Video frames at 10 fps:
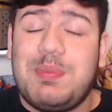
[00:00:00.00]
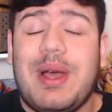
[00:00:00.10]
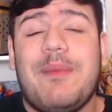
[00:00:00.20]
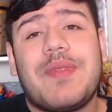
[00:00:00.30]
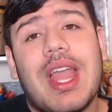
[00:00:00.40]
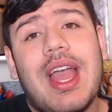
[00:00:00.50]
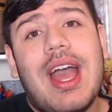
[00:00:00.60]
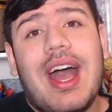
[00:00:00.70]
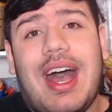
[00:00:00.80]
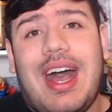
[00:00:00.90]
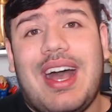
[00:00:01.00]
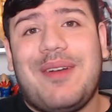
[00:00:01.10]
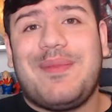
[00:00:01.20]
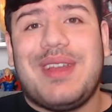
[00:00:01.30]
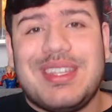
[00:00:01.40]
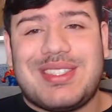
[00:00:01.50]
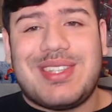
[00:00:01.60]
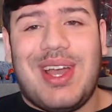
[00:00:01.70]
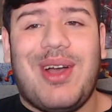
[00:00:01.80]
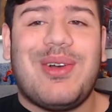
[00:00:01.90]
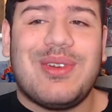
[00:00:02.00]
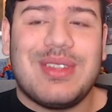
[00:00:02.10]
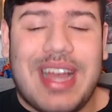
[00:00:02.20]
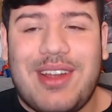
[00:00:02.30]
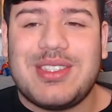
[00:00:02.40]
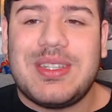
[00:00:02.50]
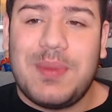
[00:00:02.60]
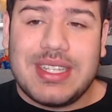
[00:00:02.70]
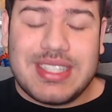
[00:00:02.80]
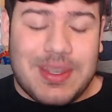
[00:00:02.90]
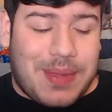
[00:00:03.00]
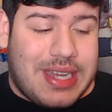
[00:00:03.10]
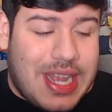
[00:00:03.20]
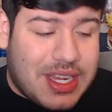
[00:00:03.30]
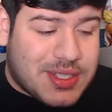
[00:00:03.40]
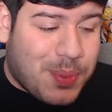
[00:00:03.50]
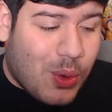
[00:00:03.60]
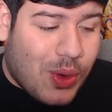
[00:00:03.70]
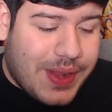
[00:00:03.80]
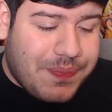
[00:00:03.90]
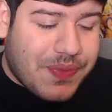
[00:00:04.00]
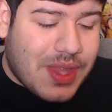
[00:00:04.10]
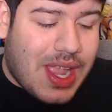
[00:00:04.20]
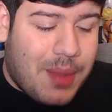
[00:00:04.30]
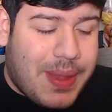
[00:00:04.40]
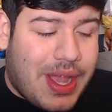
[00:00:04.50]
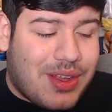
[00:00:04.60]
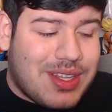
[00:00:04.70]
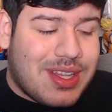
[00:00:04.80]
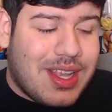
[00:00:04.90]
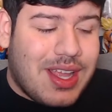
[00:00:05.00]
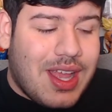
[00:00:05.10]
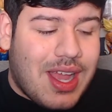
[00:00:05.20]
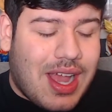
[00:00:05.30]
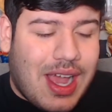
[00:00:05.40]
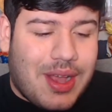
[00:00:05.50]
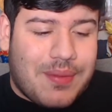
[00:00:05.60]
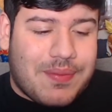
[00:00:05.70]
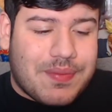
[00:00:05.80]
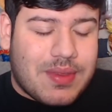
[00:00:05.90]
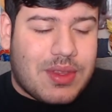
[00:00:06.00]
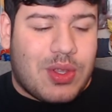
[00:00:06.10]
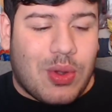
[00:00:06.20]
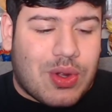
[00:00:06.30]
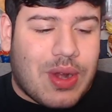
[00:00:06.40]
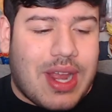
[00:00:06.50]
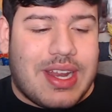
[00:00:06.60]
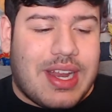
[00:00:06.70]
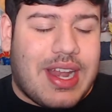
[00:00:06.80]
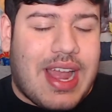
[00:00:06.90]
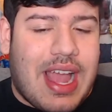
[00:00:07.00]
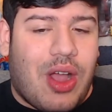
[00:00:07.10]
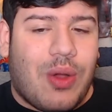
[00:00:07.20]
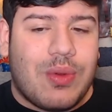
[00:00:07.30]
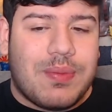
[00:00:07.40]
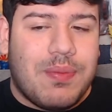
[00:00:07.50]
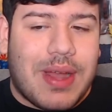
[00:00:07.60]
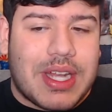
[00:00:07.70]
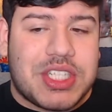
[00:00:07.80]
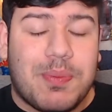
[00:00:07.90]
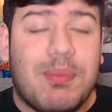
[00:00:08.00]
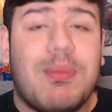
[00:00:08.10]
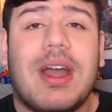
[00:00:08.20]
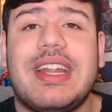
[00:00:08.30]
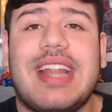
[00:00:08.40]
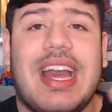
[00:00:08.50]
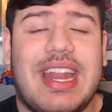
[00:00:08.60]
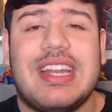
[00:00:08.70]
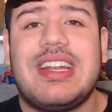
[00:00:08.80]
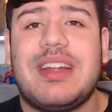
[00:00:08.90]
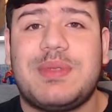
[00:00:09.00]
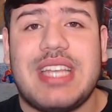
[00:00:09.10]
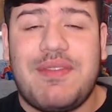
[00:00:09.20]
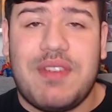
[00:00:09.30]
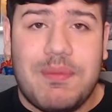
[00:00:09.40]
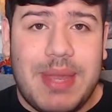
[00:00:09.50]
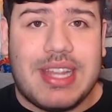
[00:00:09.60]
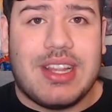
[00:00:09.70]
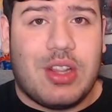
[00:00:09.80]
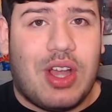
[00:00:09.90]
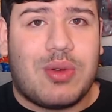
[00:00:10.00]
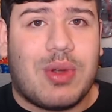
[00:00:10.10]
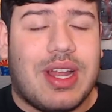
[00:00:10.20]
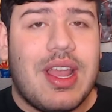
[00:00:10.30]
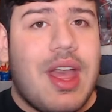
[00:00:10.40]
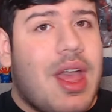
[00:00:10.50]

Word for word: But um, so that also brings to my next point about um, dual credit and how much money that ended up saving me in the long run.